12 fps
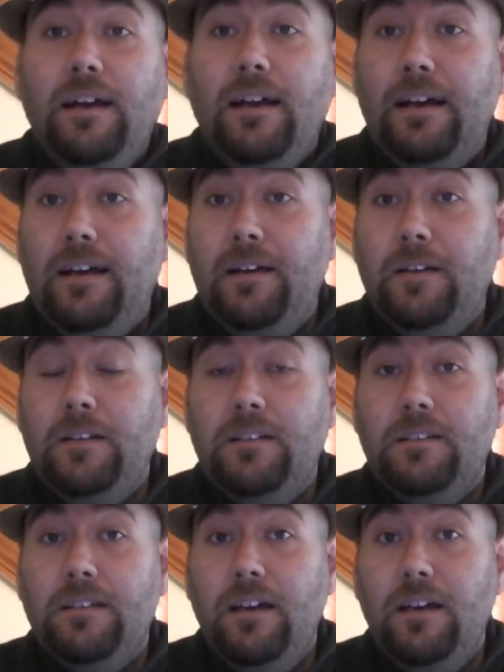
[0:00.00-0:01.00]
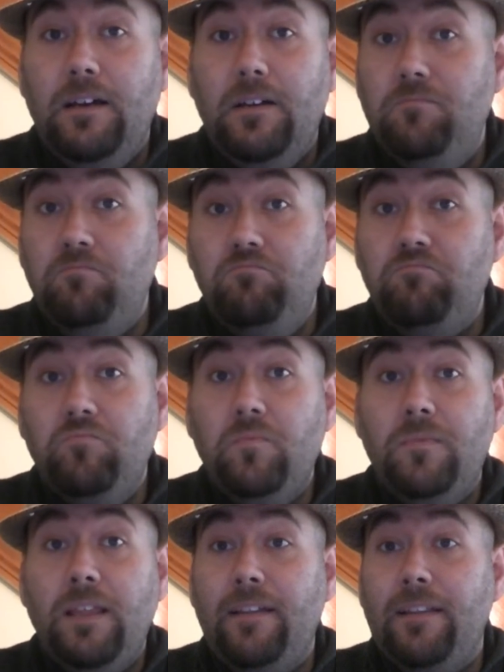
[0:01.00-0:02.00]
And
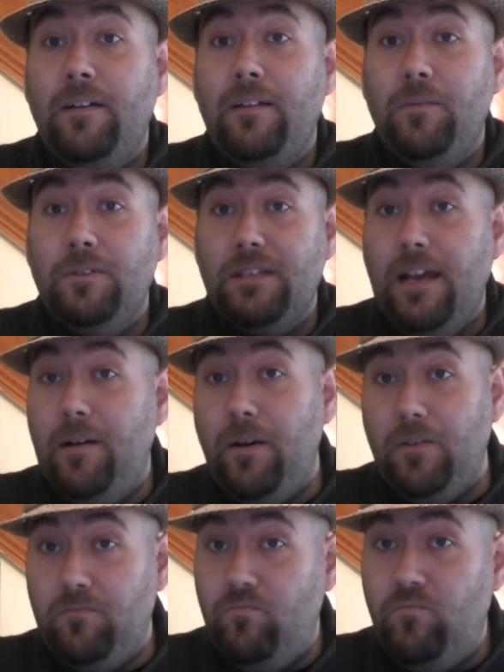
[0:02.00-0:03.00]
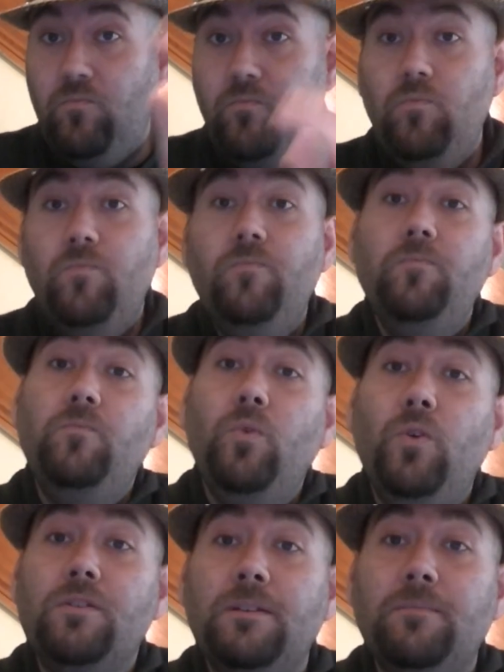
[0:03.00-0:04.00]
that was that. I
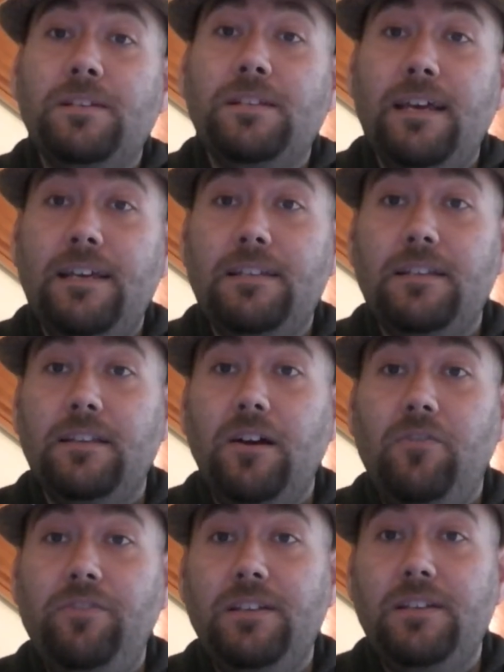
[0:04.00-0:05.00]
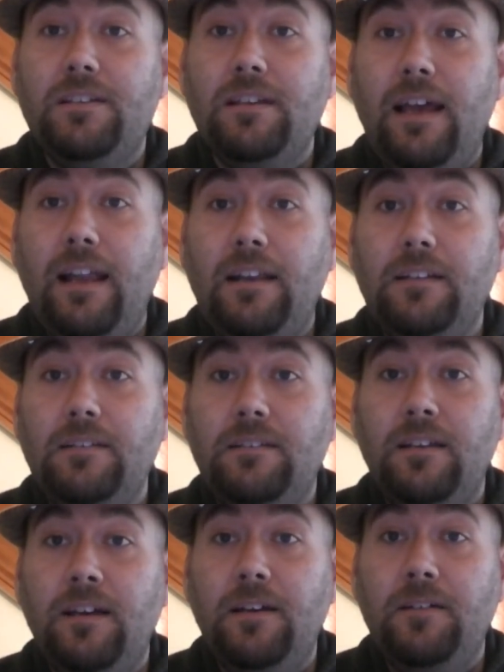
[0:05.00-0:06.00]
walked up the stairs to the office and
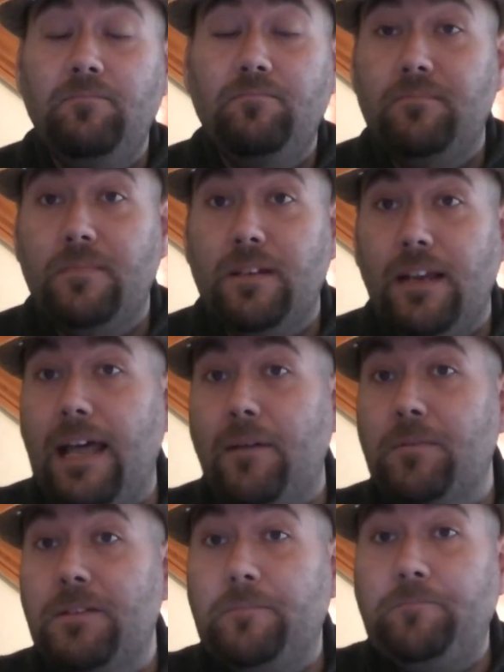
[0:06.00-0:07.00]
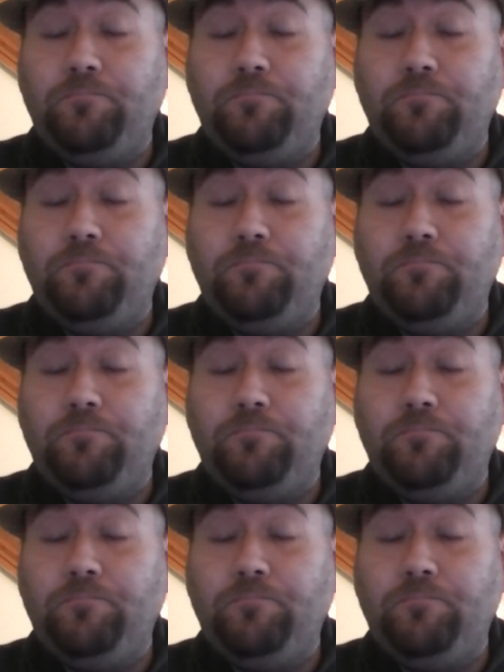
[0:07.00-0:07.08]
collapsed.